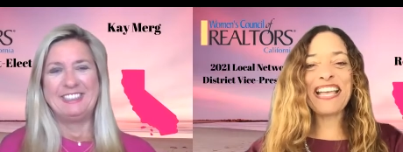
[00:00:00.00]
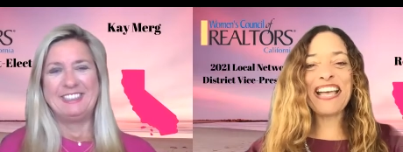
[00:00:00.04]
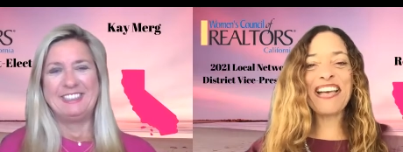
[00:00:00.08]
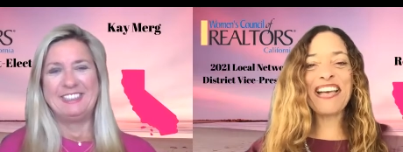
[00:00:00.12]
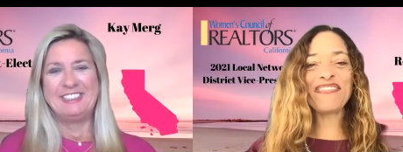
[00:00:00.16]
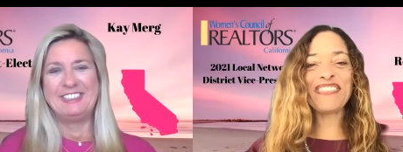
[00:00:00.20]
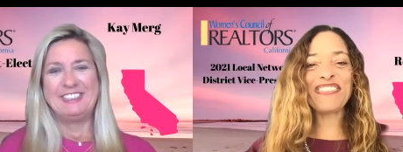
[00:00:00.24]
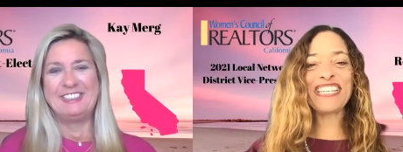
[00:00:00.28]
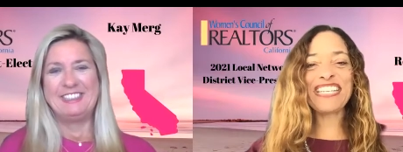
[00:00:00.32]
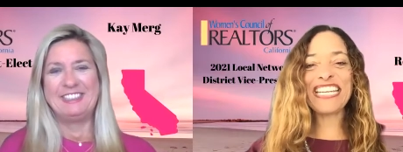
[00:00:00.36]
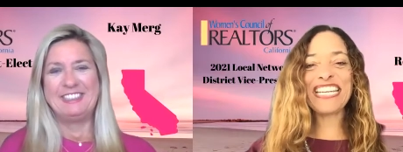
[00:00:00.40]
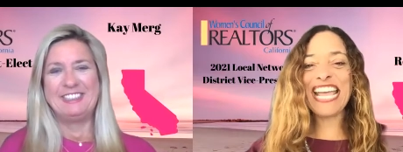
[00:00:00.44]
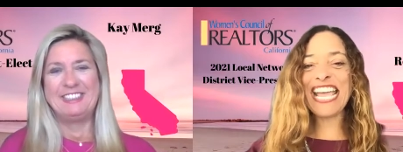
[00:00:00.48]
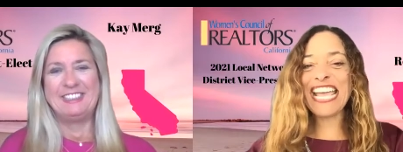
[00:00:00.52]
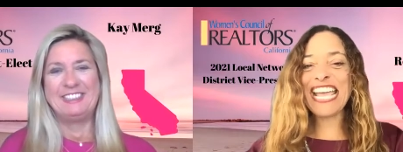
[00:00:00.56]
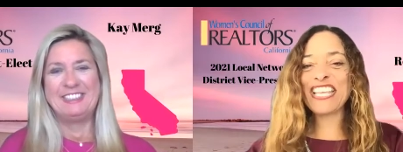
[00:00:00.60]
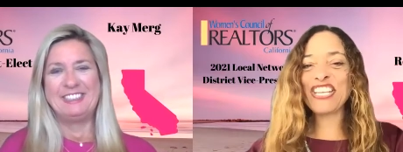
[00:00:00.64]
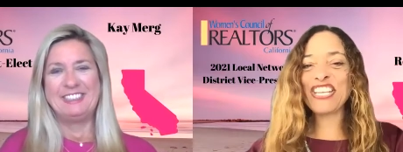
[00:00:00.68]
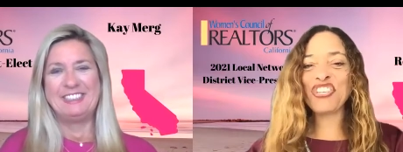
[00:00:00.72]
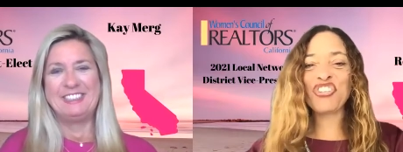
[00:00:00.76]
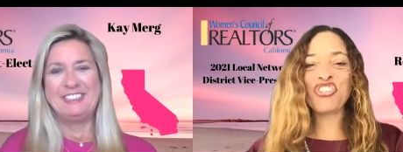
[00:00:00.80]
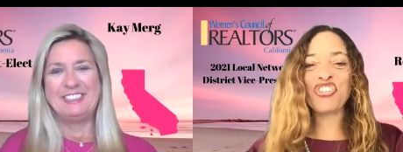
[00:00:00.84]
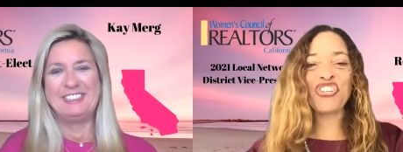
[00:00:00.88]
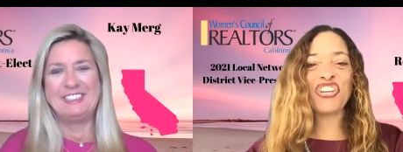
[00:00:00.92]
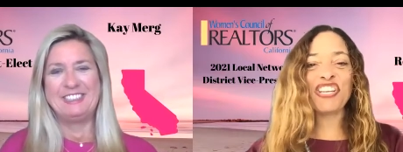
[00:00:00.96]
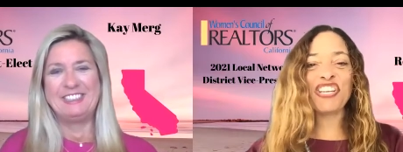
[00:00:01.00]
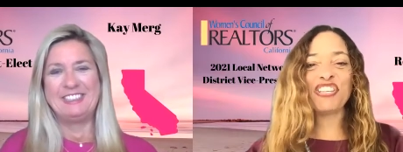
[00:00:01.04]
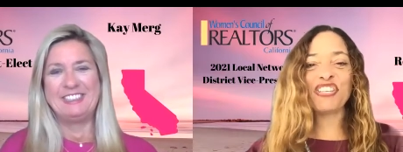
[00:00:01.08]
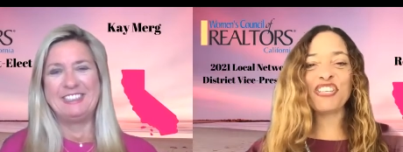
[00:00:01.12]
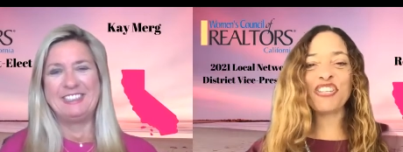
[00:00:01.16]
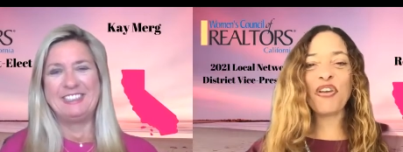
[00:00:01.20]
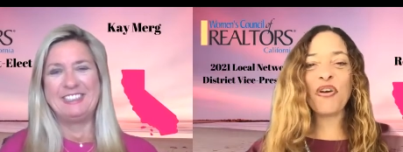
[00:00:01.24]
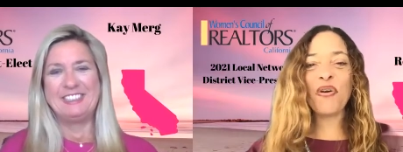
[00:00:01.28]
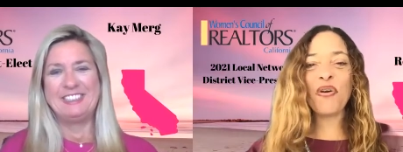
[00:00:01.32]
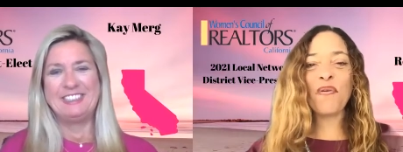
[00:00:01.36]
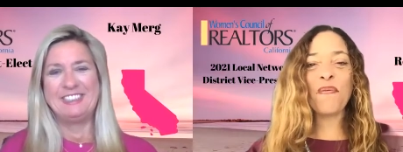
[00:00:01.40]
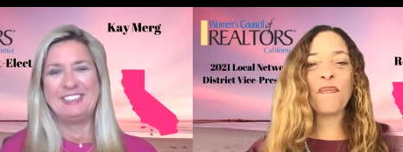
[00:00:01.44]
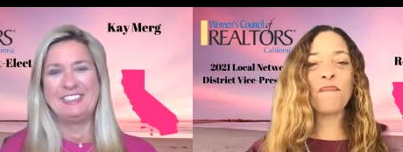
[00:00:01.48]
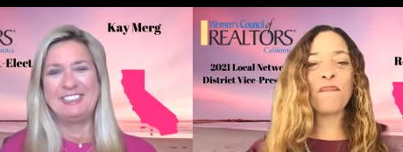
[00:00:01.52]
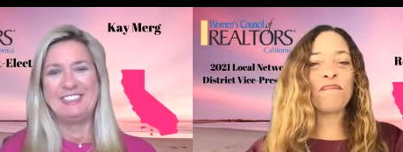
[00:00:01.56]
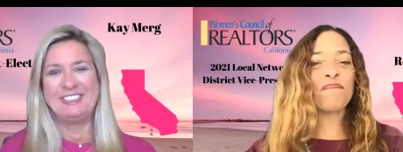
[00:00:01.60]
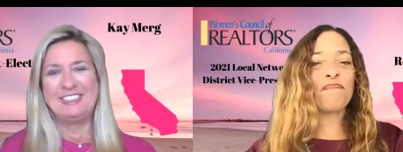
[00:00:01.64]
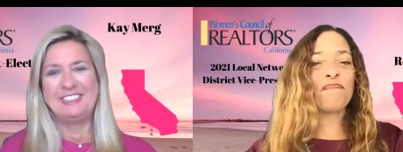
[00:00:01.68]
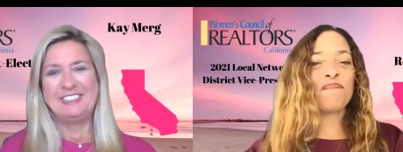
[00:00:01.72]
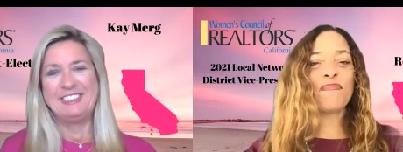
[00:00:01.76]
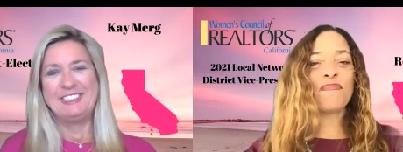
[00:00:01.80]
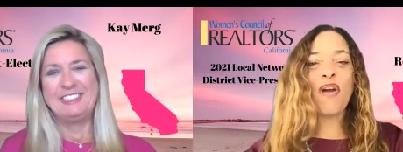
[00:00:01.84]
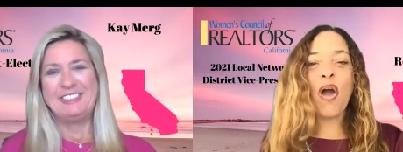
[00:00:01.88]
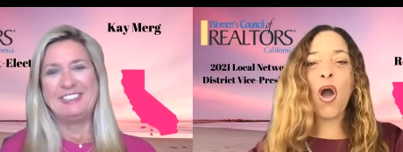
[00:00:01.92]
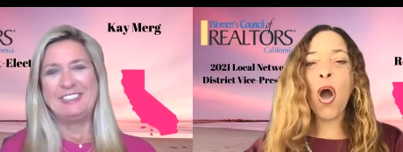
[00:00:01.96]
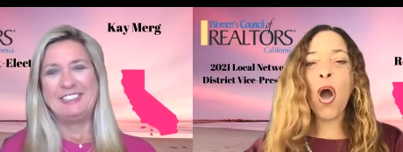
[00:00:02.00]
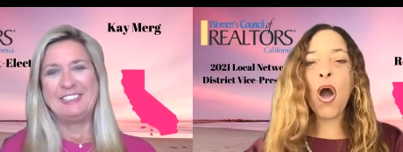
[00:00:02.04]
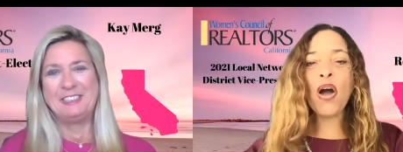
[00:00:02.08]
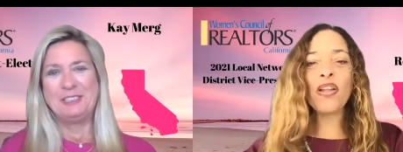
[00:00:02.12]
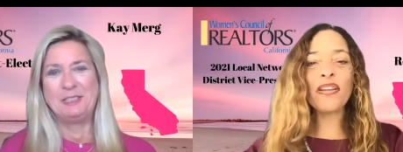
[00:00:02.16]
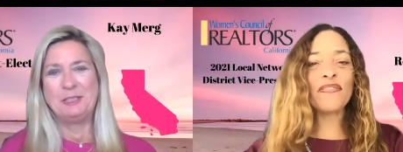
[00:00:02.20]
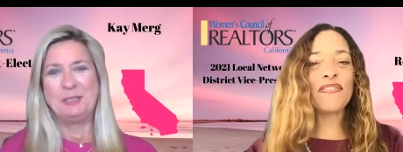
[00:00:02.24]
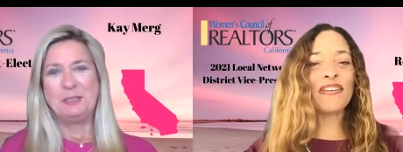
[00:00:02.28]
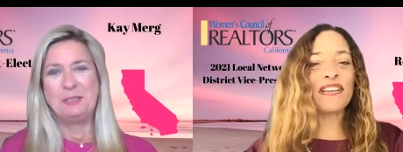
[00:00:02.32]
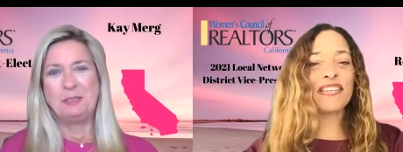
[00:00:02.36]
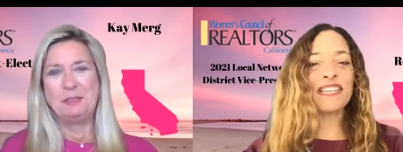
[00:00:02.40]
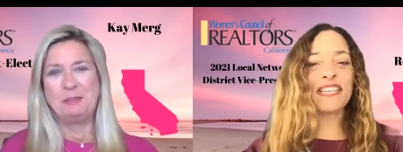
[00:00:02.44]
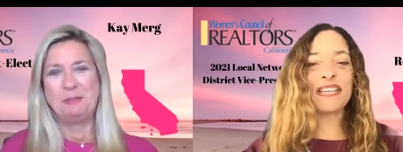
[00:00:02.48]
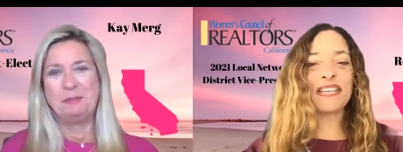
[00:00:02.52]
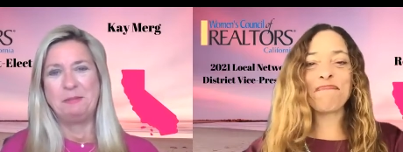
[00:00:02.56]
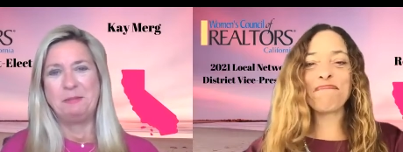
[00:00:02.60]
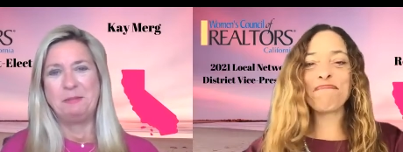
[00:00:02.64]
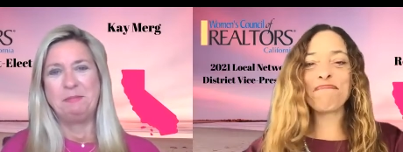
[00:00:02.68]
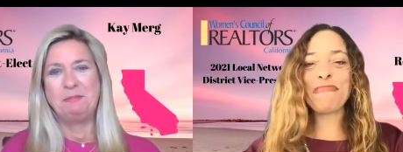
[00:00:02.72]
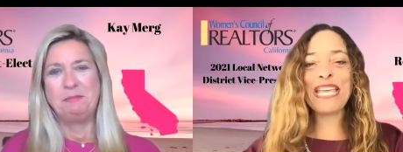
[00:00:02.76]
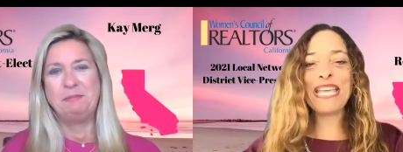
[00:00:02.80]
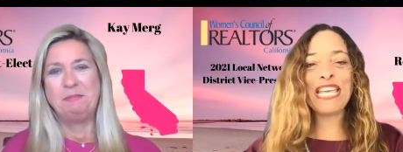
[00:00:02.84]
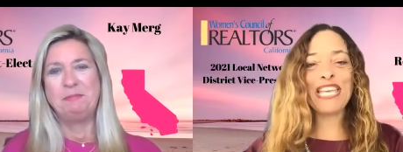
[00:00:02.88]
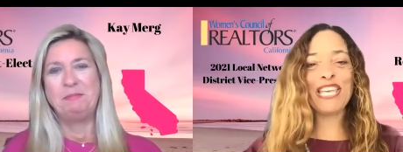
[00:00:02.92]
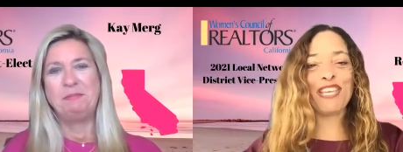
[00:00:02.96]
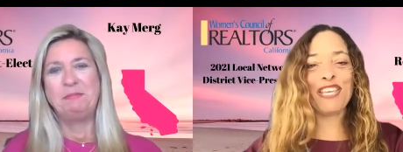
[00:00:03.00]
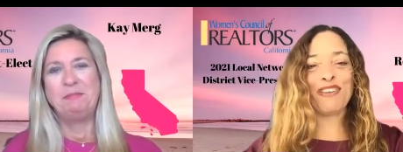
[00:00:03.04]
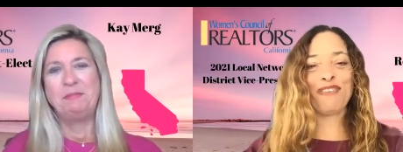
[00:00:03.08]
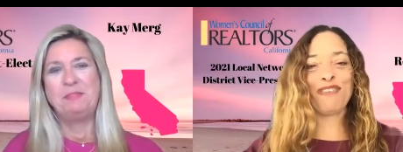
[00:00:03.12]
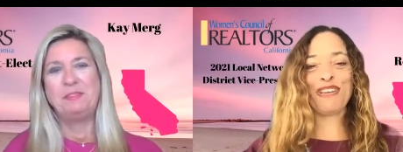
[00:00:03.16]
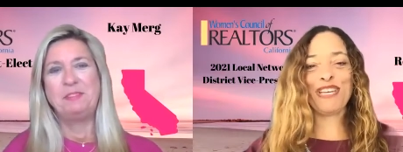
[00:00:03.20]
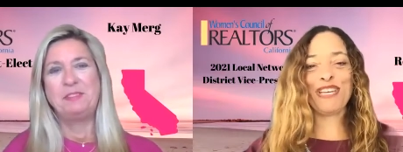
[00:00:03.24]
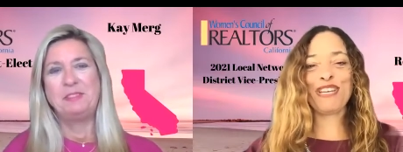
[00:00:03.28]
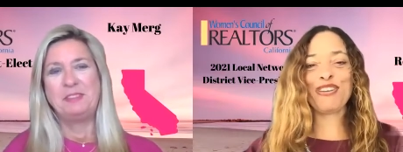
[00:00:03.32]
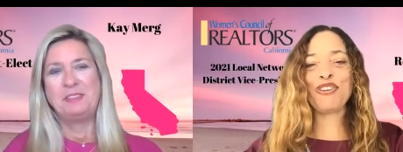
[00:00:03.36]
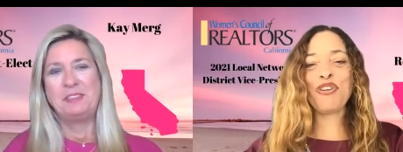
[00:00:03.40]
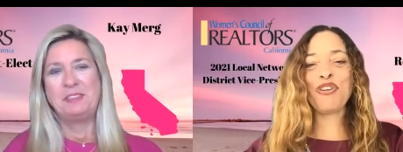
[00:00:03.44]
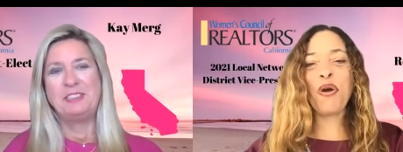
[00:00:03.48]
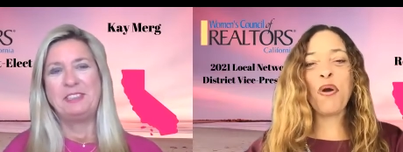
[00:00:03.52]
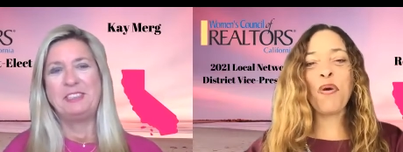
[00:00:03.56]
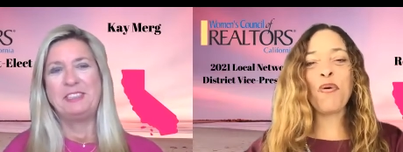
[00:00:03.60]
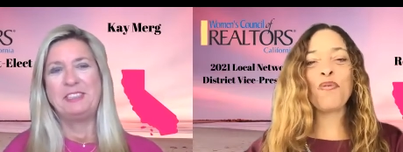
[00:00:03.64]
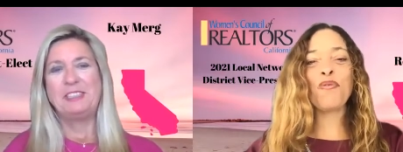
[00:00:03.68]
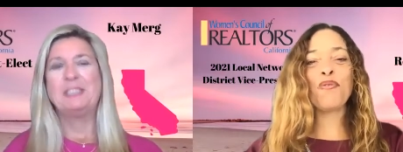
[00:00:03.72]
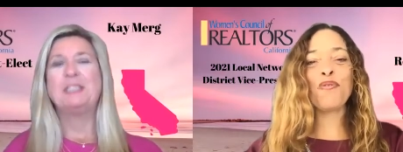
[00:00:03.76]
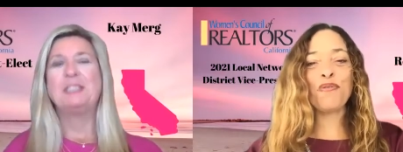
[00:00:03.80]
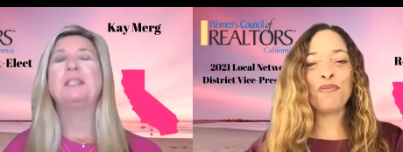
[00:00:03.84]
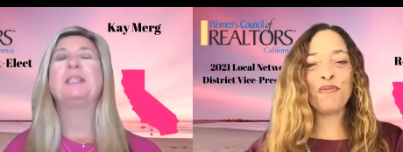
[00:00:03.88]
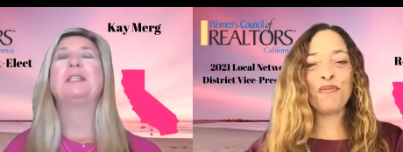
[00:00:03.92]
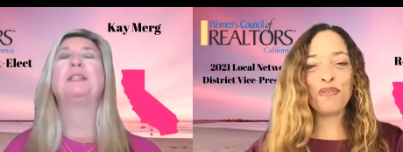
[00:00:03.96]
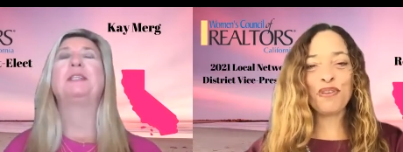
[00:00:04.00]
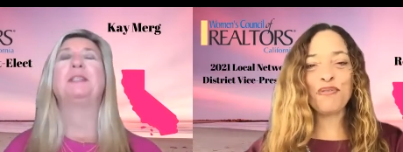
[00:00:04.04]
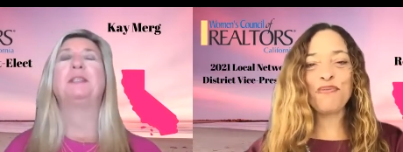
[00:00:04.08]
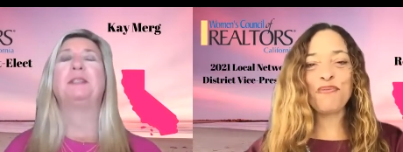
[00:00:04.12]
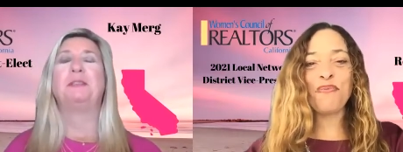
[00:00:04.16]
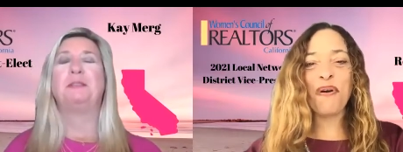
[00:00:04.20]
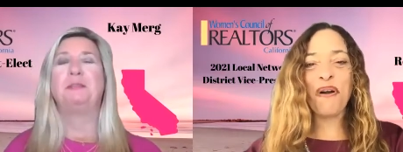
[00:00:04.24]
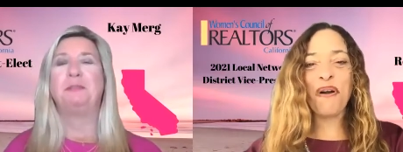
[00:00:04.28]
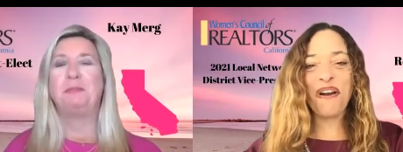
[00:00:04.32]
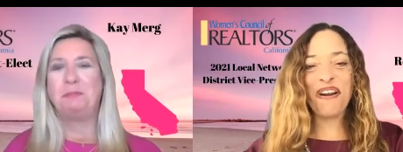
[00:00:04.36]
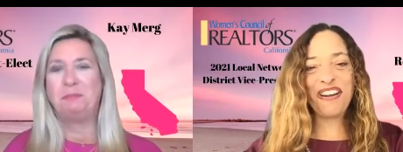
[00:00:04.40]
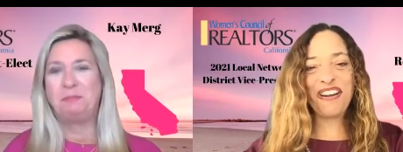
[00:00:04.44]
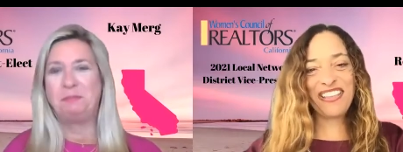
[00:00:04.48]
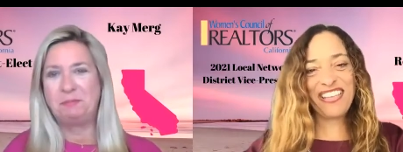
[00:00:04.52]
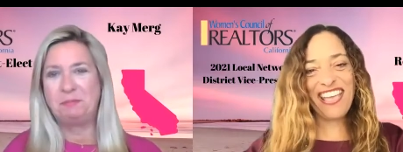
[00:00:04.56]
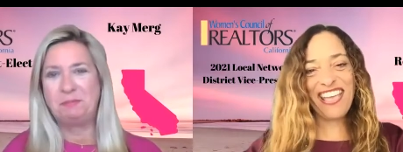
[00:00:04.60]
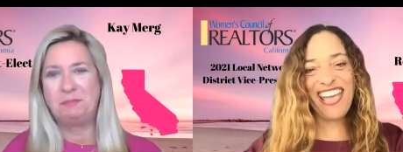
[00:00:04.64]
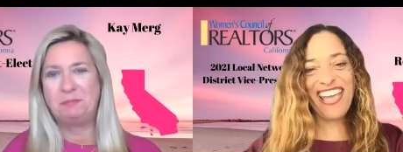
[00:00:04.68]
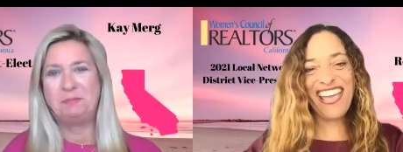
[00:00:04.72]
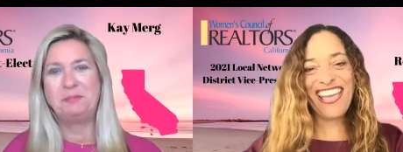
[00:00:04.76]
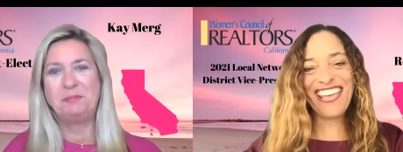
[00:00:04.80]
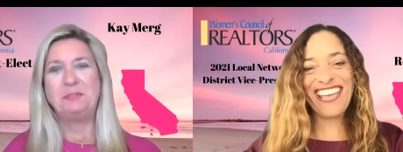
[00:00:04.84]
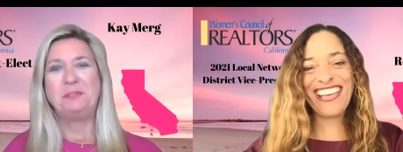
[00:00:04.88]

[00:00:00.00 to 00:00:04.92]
Speaker 1: of today is just so all of us can meet you and know who you are, Kay.